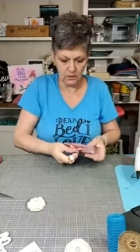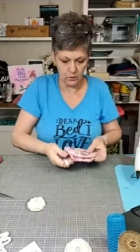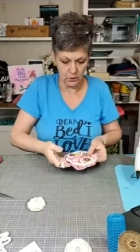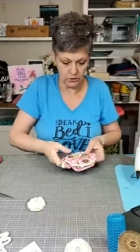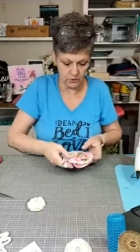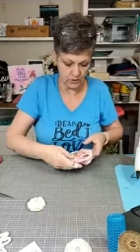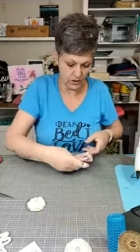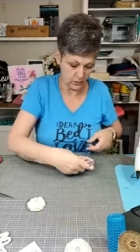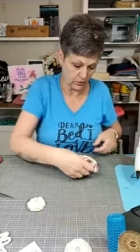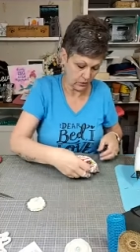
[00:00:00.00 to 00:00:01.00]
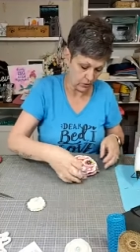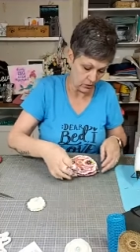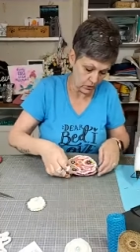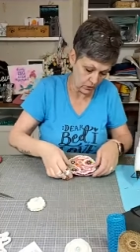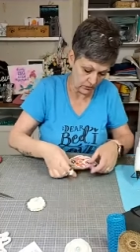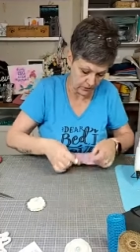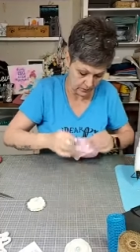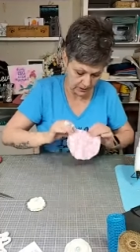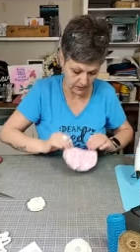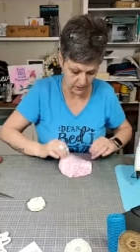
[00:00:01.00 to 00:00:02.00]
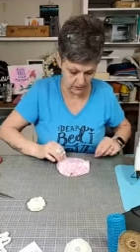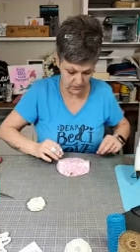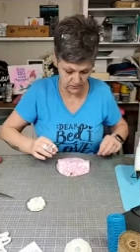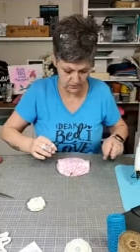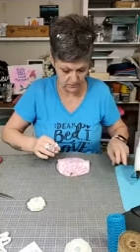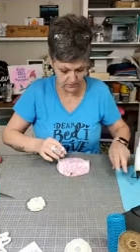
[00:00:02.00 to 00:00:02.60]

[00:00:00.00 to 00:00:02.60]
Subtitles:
We're going to do that with all of the petals.